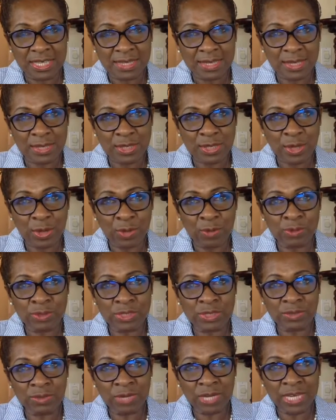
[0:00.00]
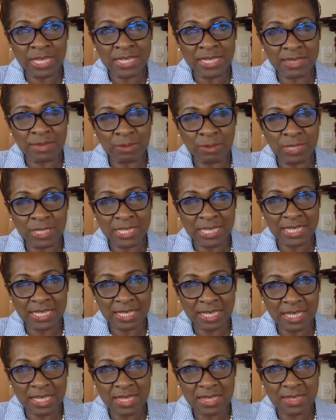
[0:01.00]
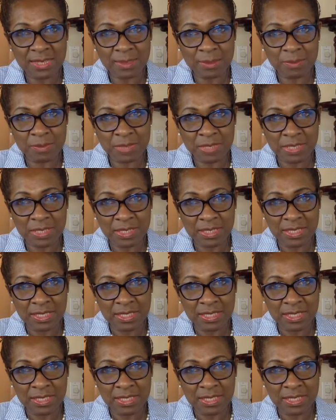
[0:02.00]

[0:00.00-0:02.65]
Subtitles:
that the only way that we can eat them